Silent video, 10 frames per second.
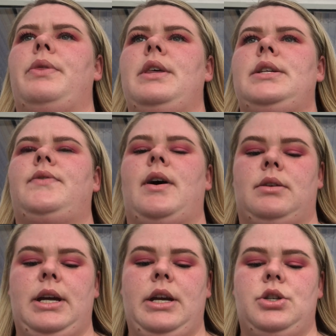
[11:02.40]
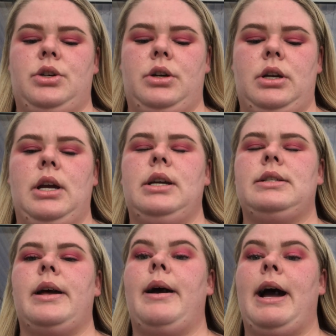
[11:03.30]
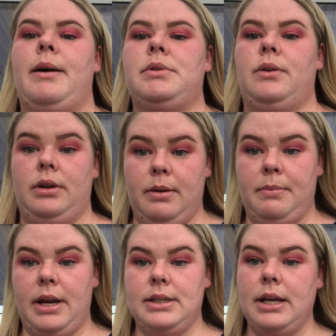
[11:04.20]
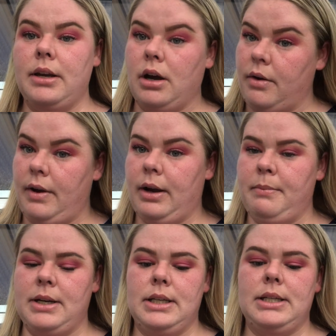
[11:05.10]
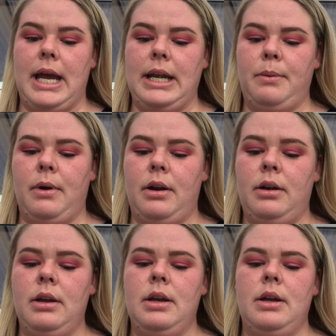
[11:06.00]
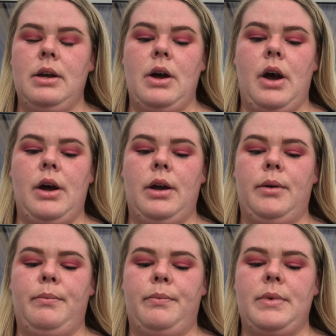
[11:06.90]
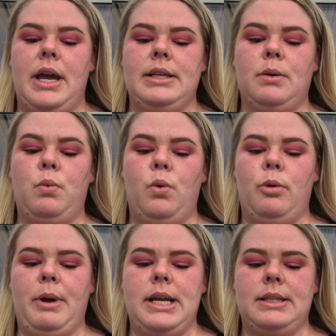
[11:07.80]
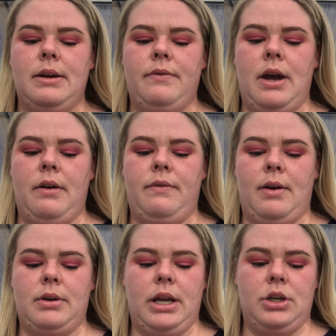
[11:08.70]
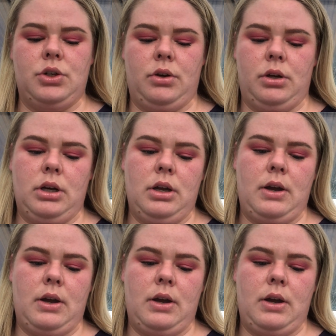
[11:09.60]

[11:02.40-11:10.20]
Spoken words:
this foundation is absolutely amazing. I recommend it to anyone. It's a water-based foundation.